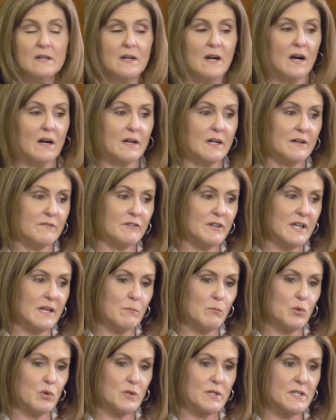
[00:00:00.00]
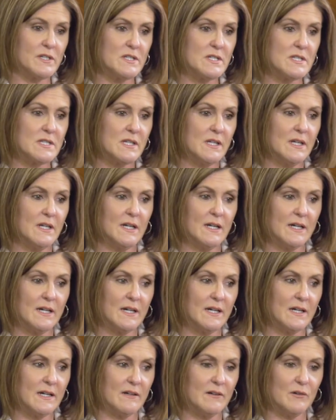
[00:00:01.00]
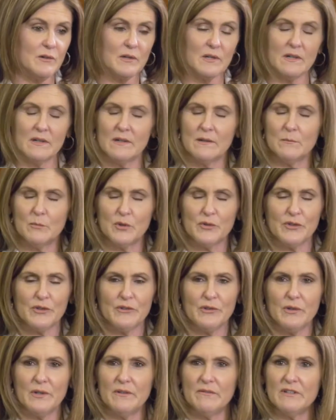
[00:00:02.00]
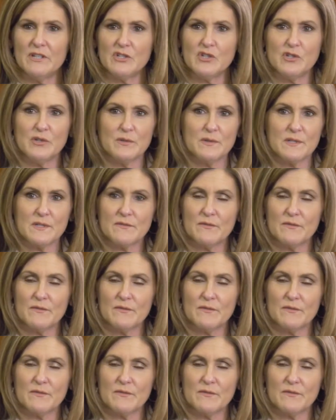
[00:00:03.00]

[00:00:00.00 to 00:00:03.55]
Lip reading: our governing boards, or a multitude of issues